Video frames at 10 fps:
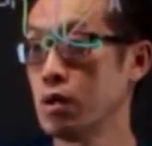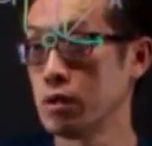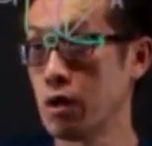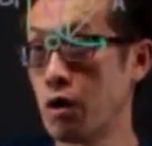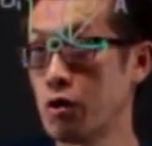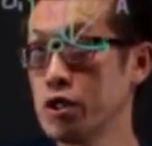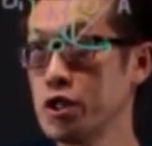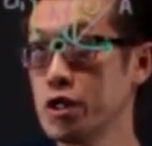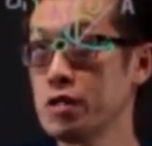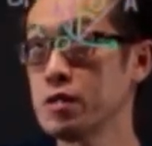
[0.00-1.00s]
the
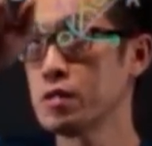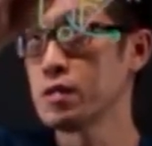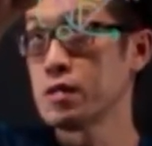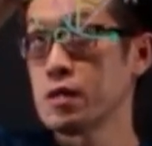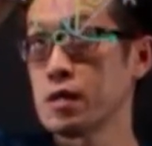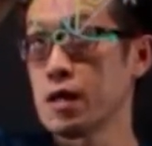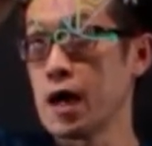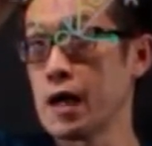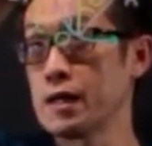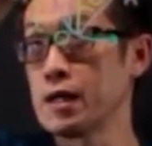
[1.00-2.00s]
origin
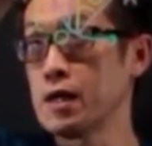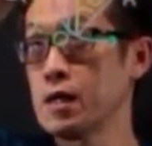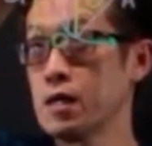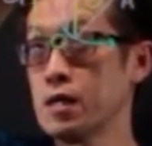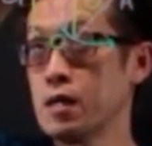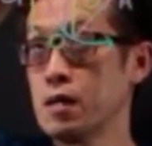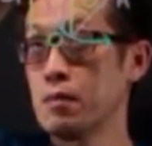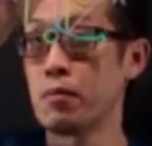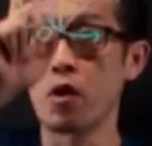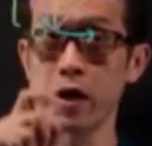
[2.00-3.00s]
and the
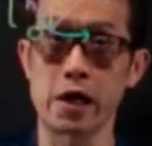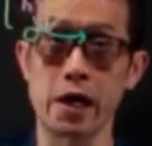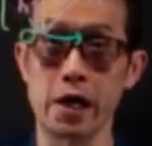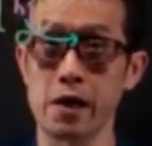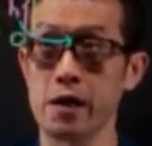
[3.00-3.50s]
point A.